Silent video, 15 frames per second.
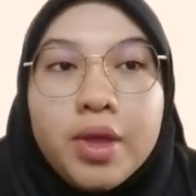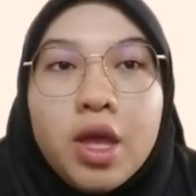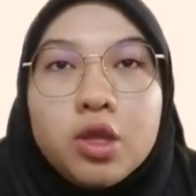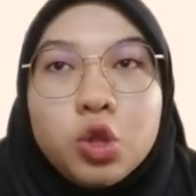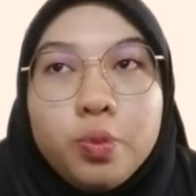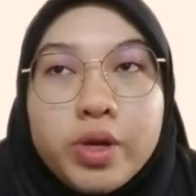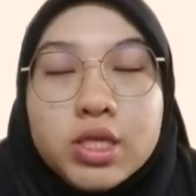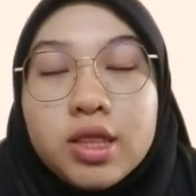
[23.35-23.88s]
to
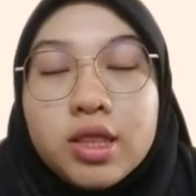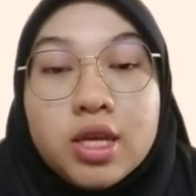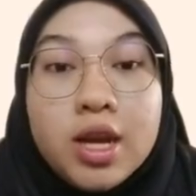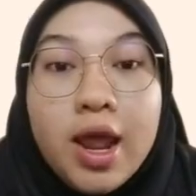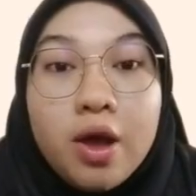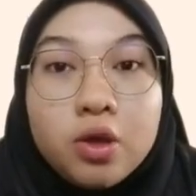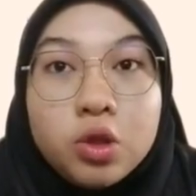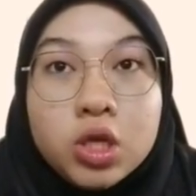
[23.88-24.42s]
present
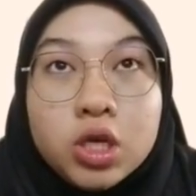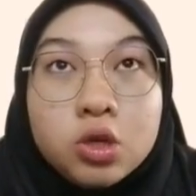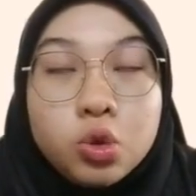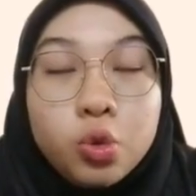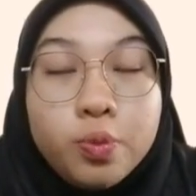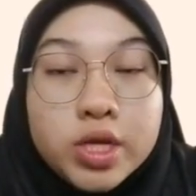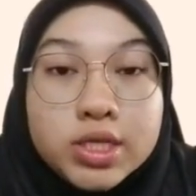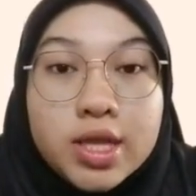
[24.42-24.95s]

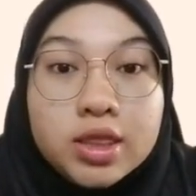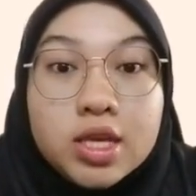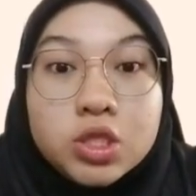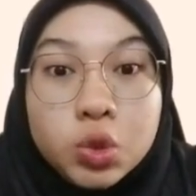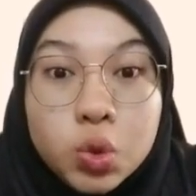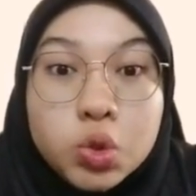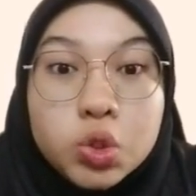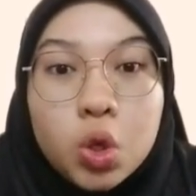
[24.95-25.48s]
the
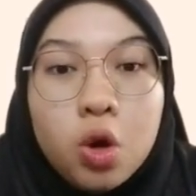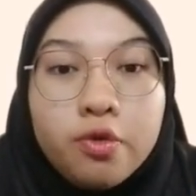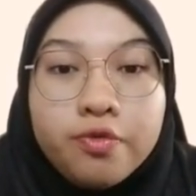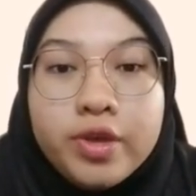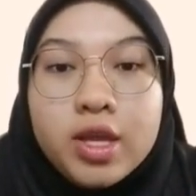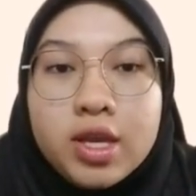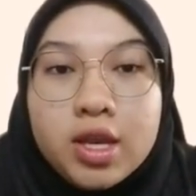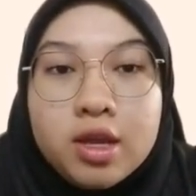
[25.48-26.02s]
Zeus
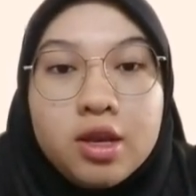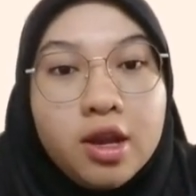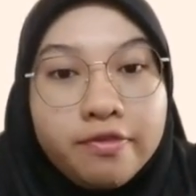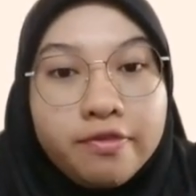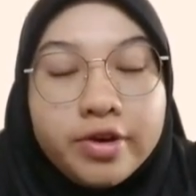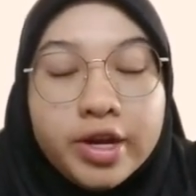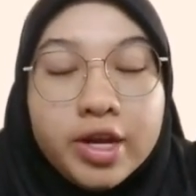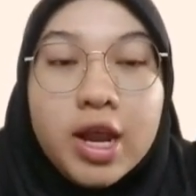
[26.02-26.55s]
Coffee
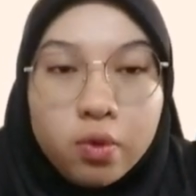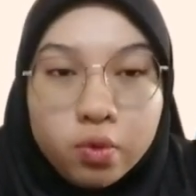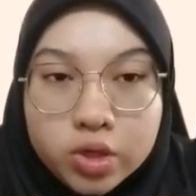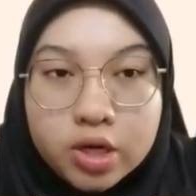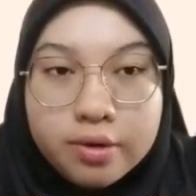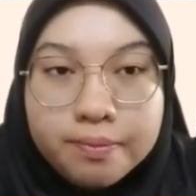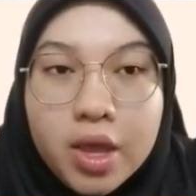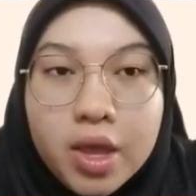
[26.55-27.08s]
delivery network.
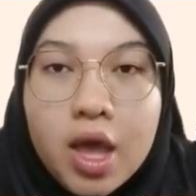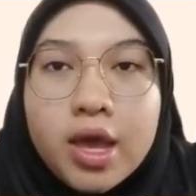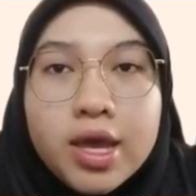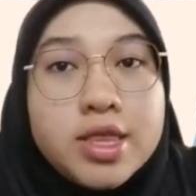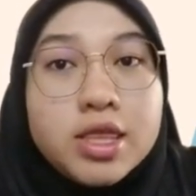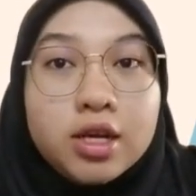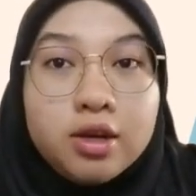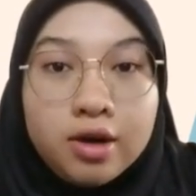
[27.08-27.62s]
In
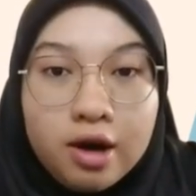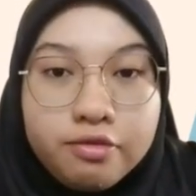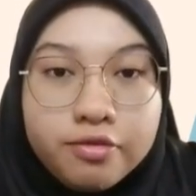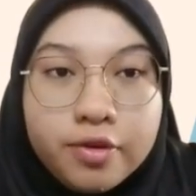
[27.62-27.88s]
the graph,